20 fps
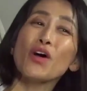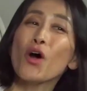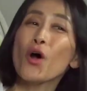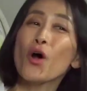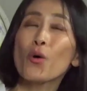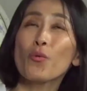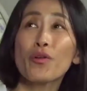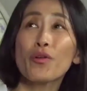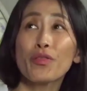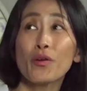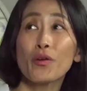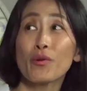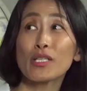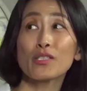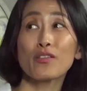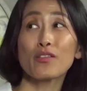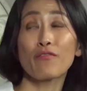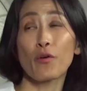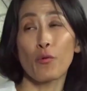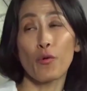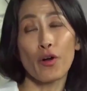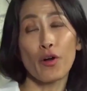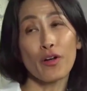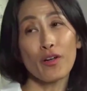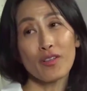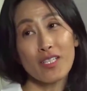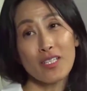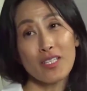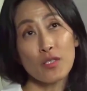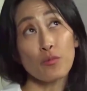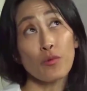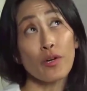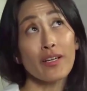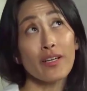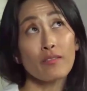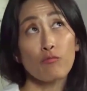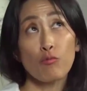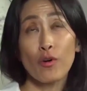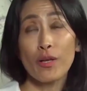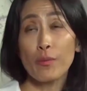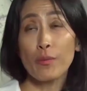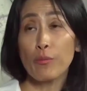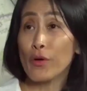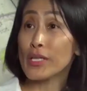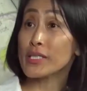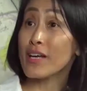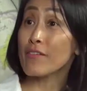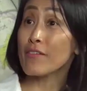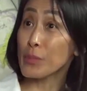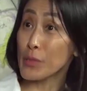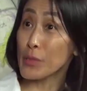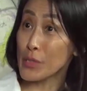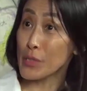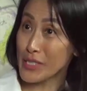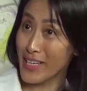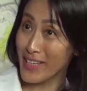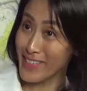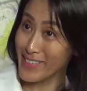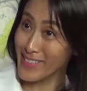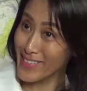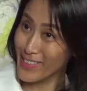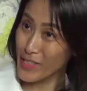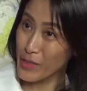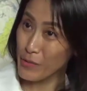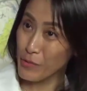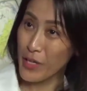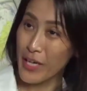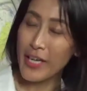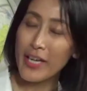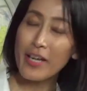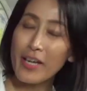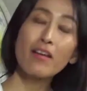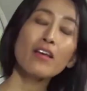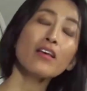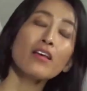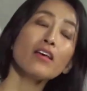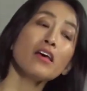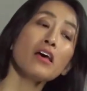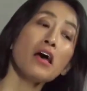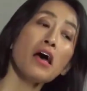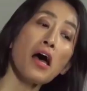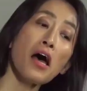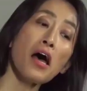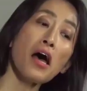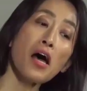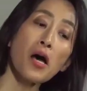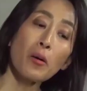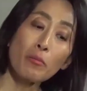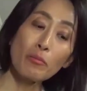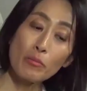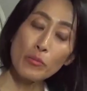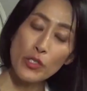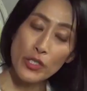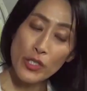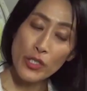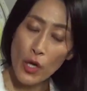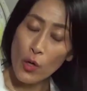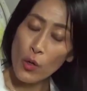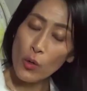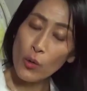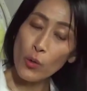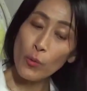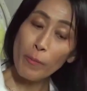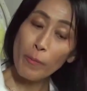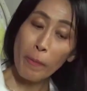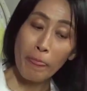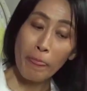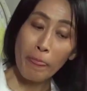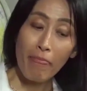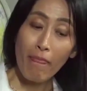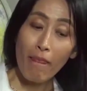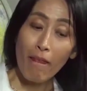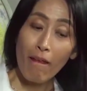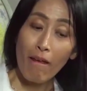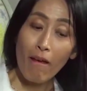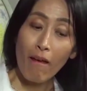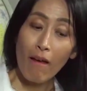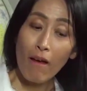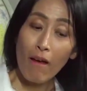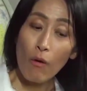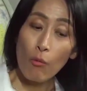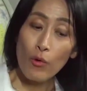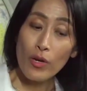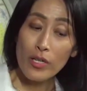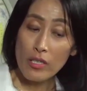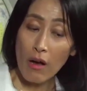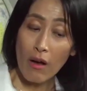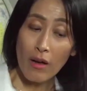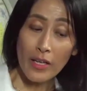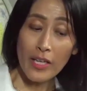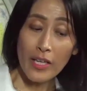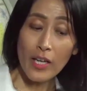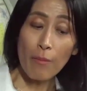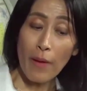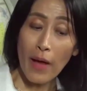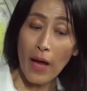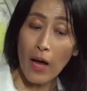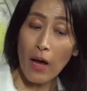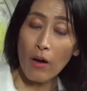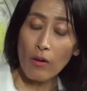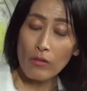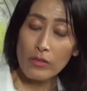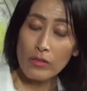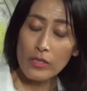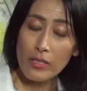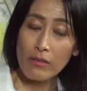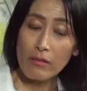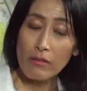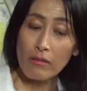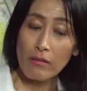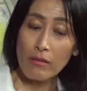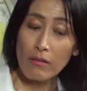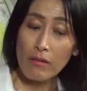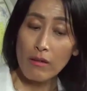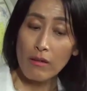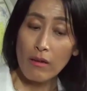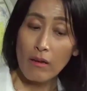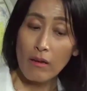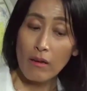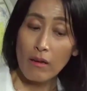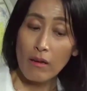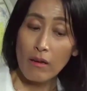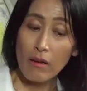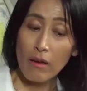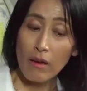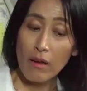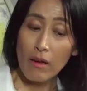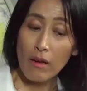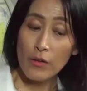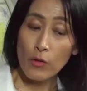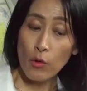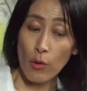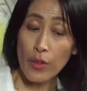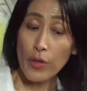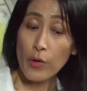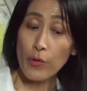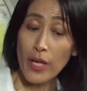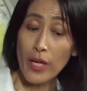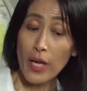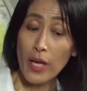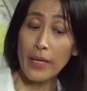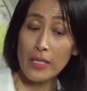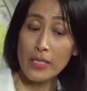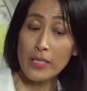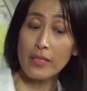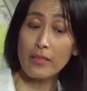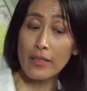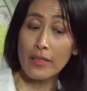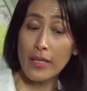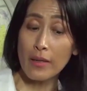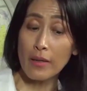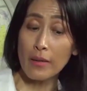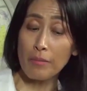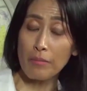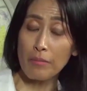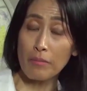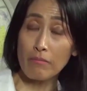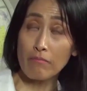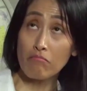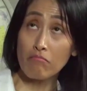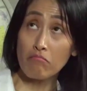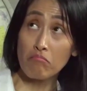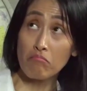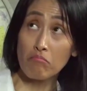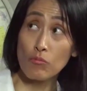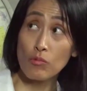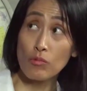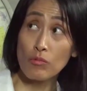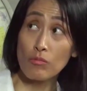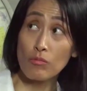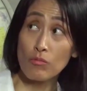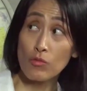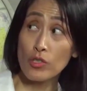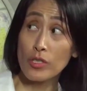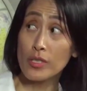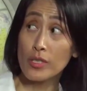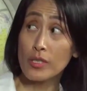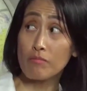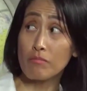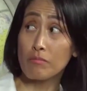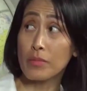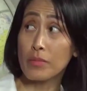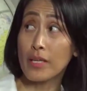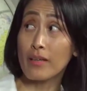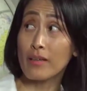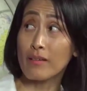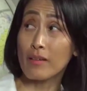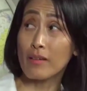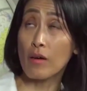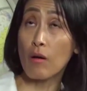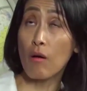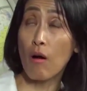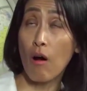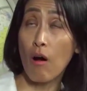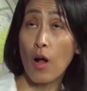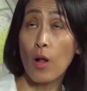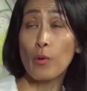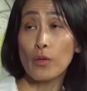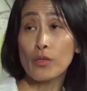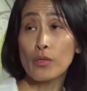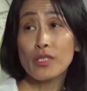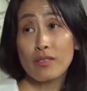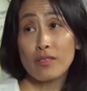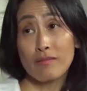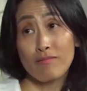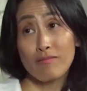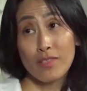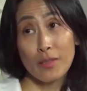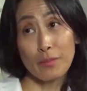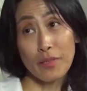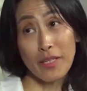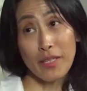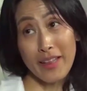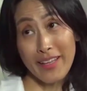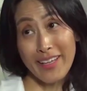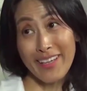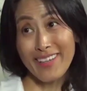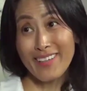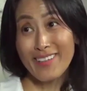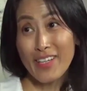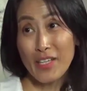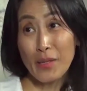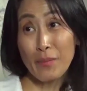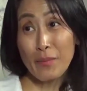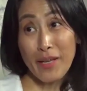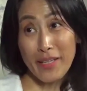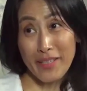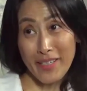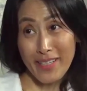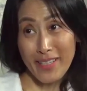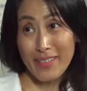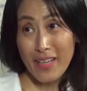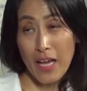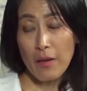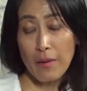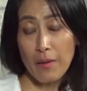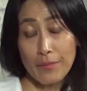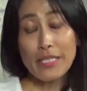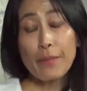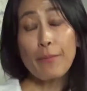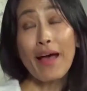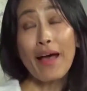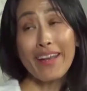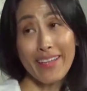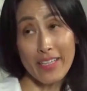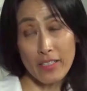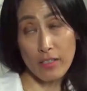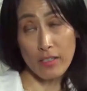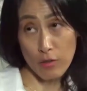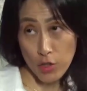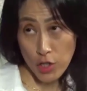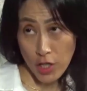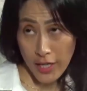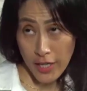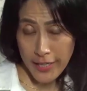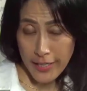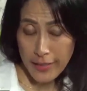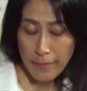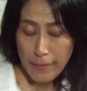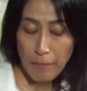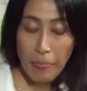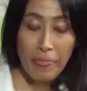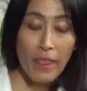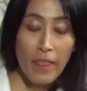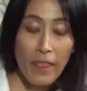so with the rest of the world, it's what, 1.7%, right? Um, so we're talking about North Korea basically just being almost completely independent, uh, dependent on China.